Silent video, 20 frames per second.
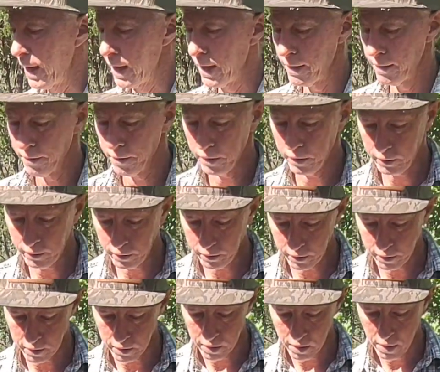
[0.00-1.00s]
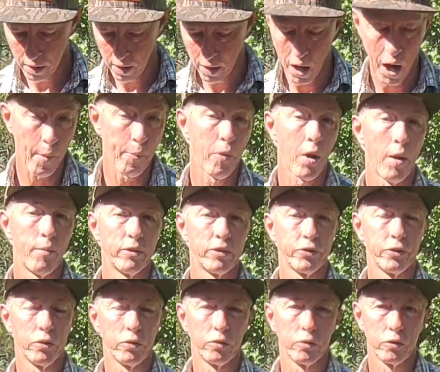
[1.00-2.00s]
And I
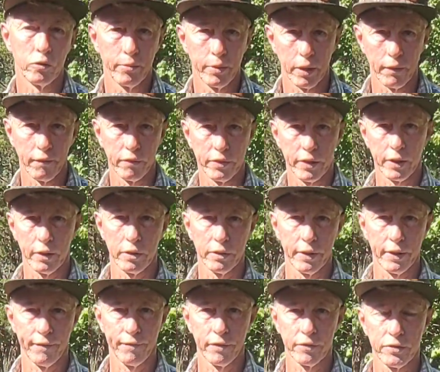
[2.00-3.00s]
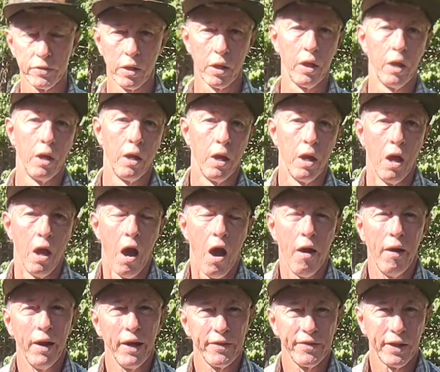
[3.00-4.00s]
promise you'll be able to tell the difference.
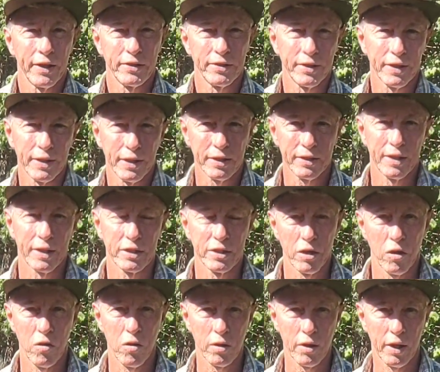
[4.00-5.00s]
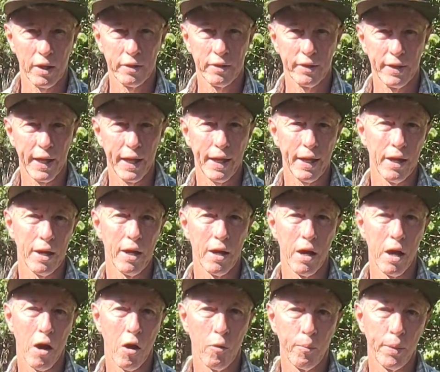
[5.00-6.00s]
All right, that's it. That's all I got today.
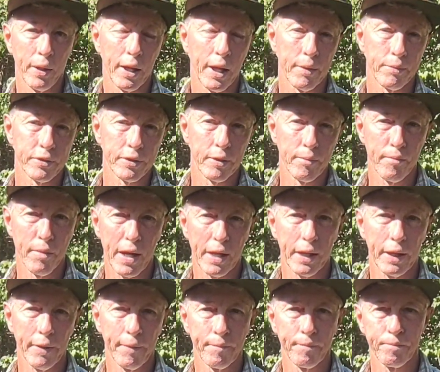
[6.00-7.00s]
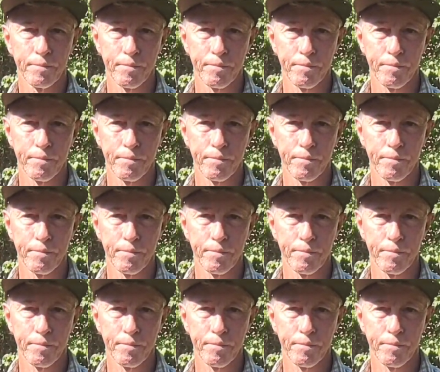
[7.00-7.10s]
I hope it helps somebody.